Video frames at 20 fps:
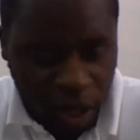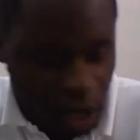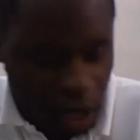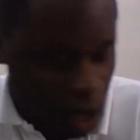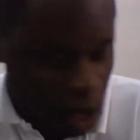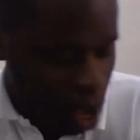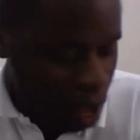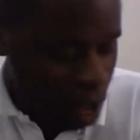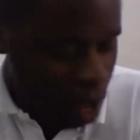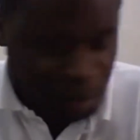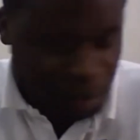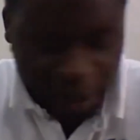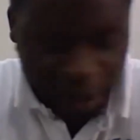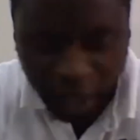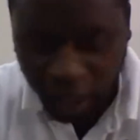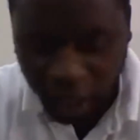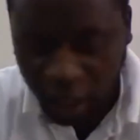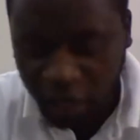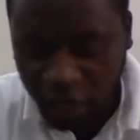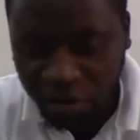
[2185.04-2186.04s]
a
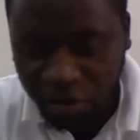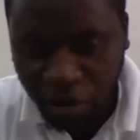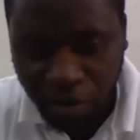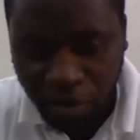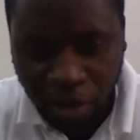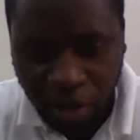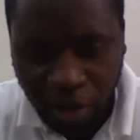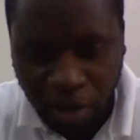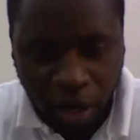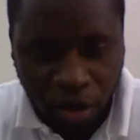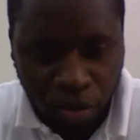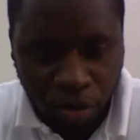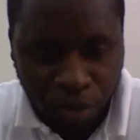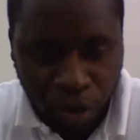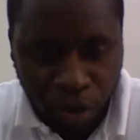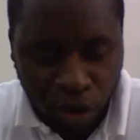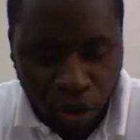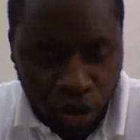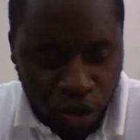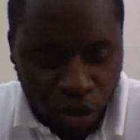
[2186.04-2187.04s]
representative from the
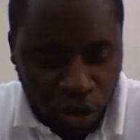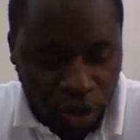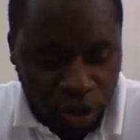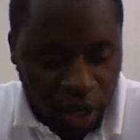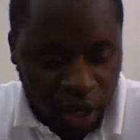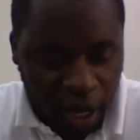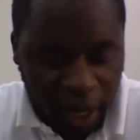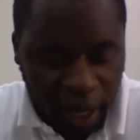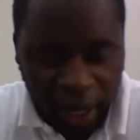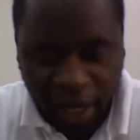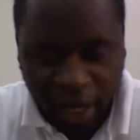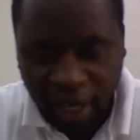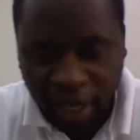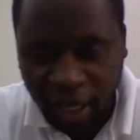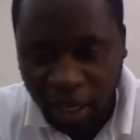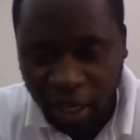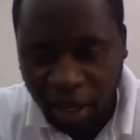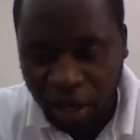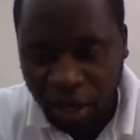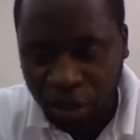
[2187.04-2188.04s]
European Union Kenya
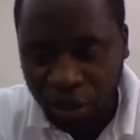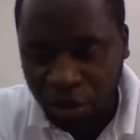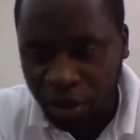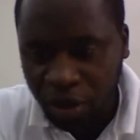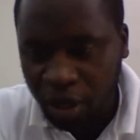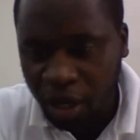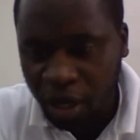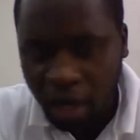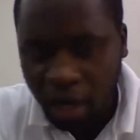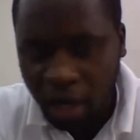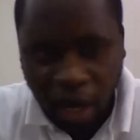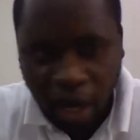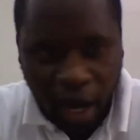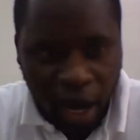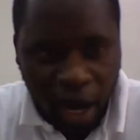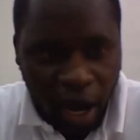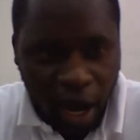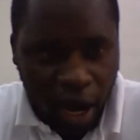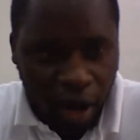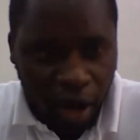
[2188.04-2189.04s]
delegation,
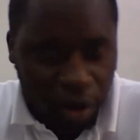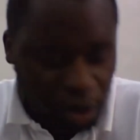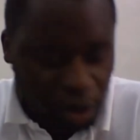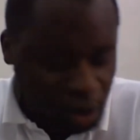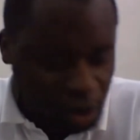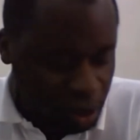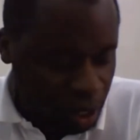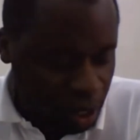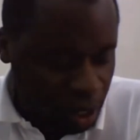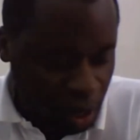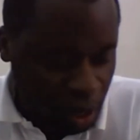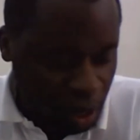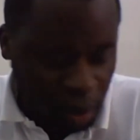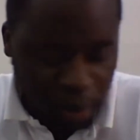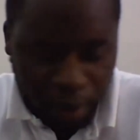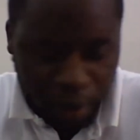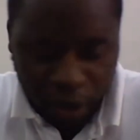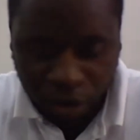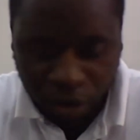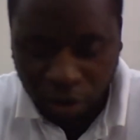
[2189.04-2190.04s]
a
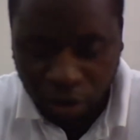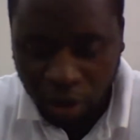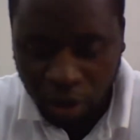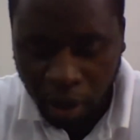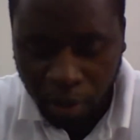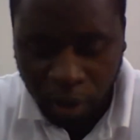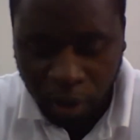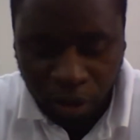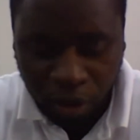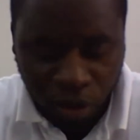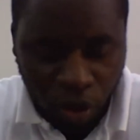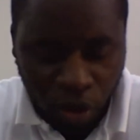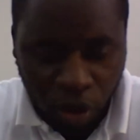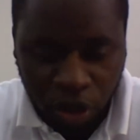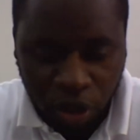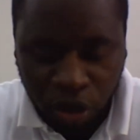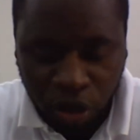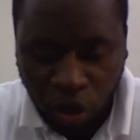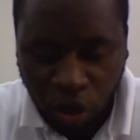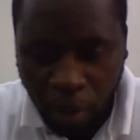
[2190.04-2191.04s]
person
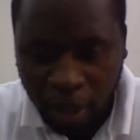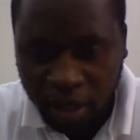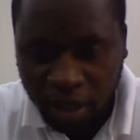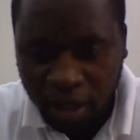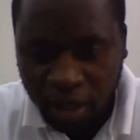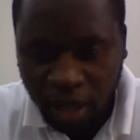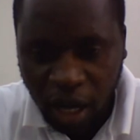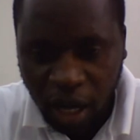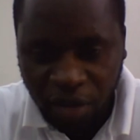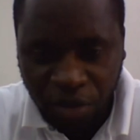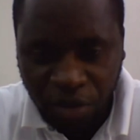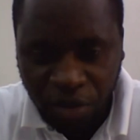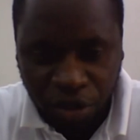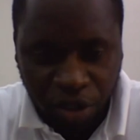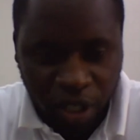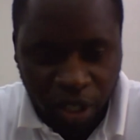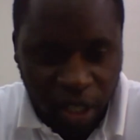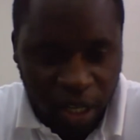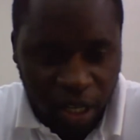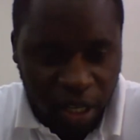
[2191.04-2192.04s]
called Thomas.
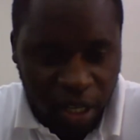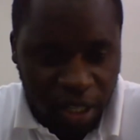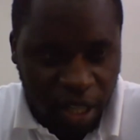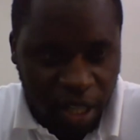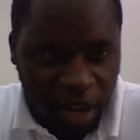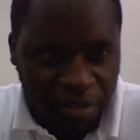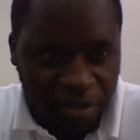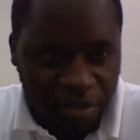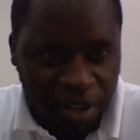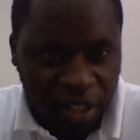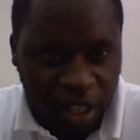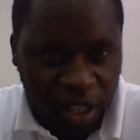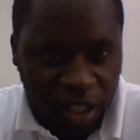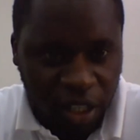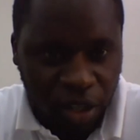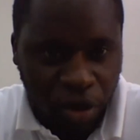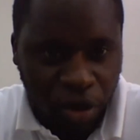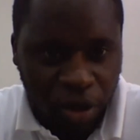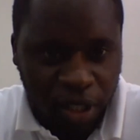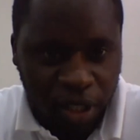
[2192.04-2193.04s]
Unfortunately, he's having
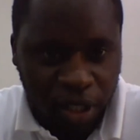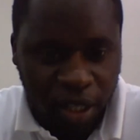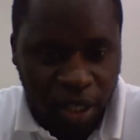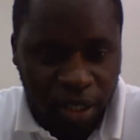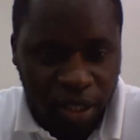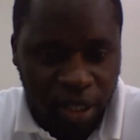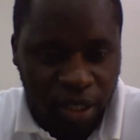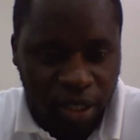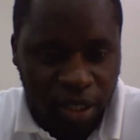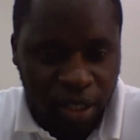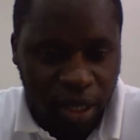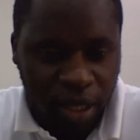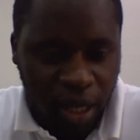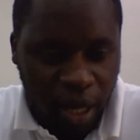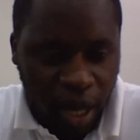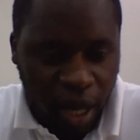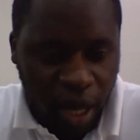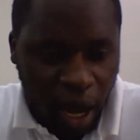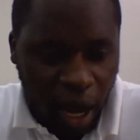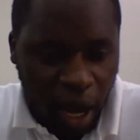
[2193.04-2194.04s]
technical challenges.
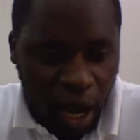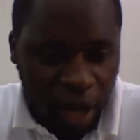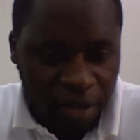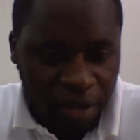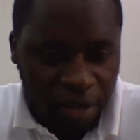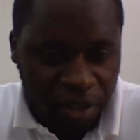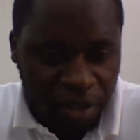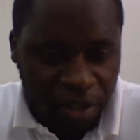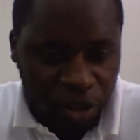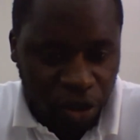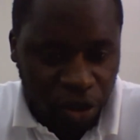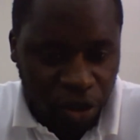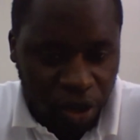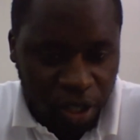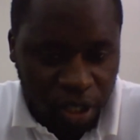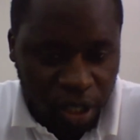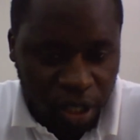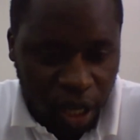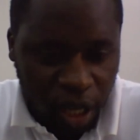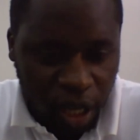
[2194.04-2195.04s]
If he
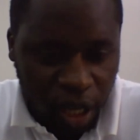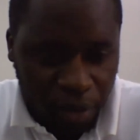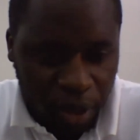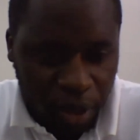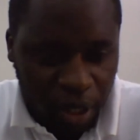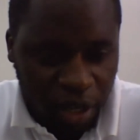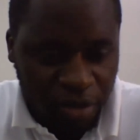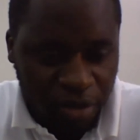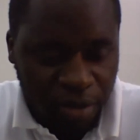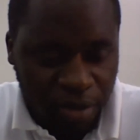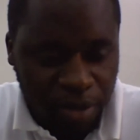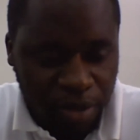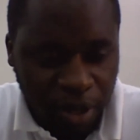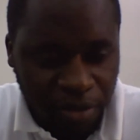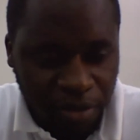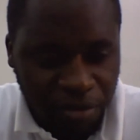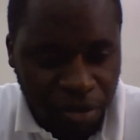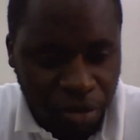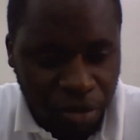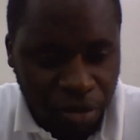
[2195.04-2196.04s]
joins, we'll give him
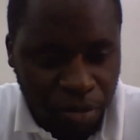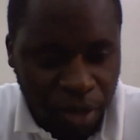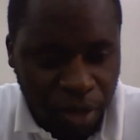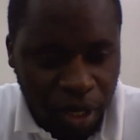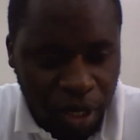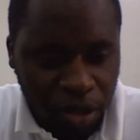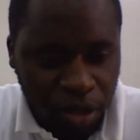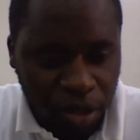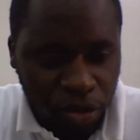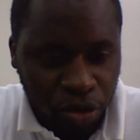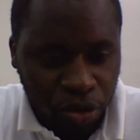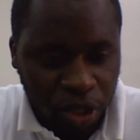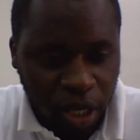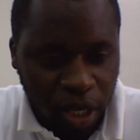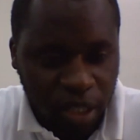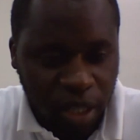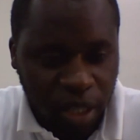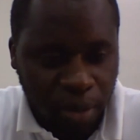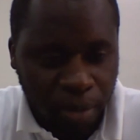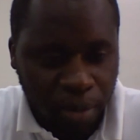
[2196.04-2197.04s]
some few minutes to
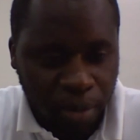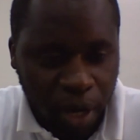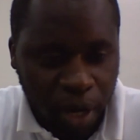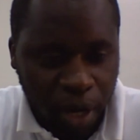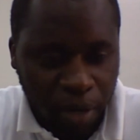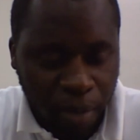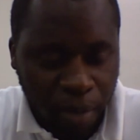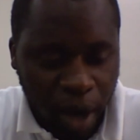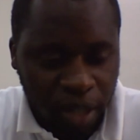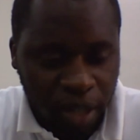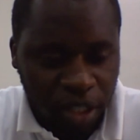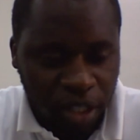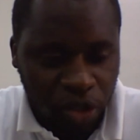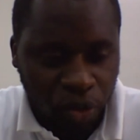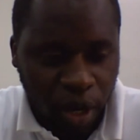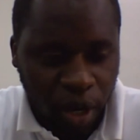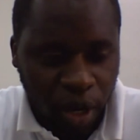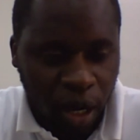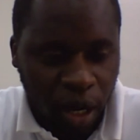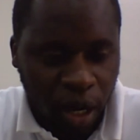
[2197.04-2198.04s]
share some remarks
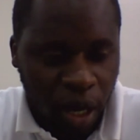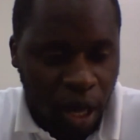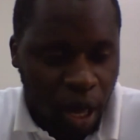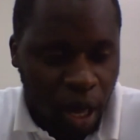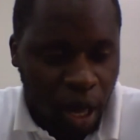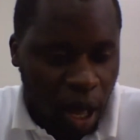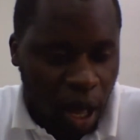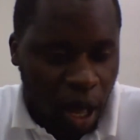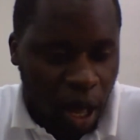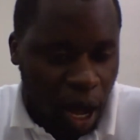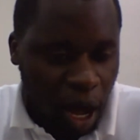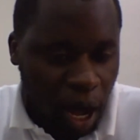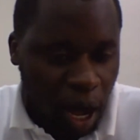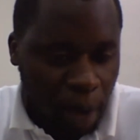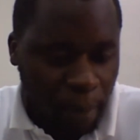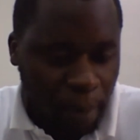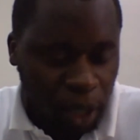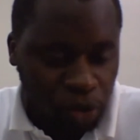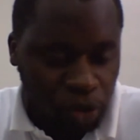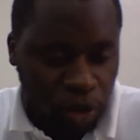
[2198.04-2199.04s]
as well.
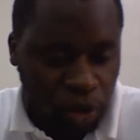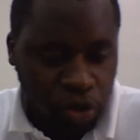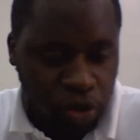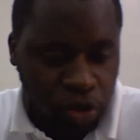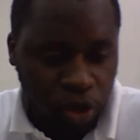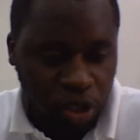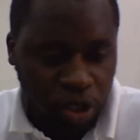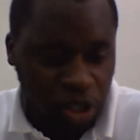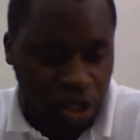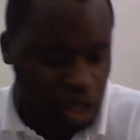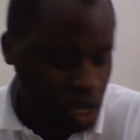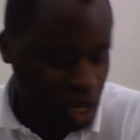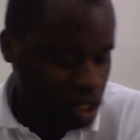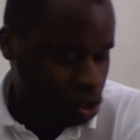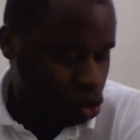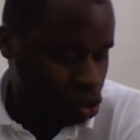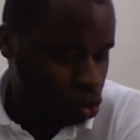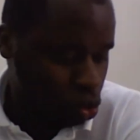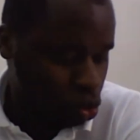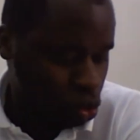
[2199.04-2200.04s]
But we'll switch
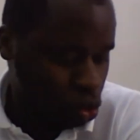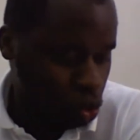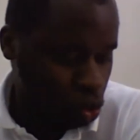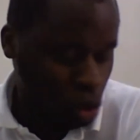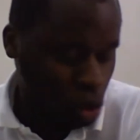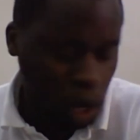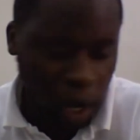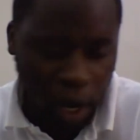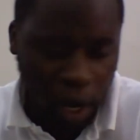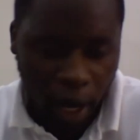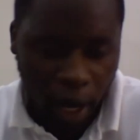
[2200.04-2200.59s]
gears to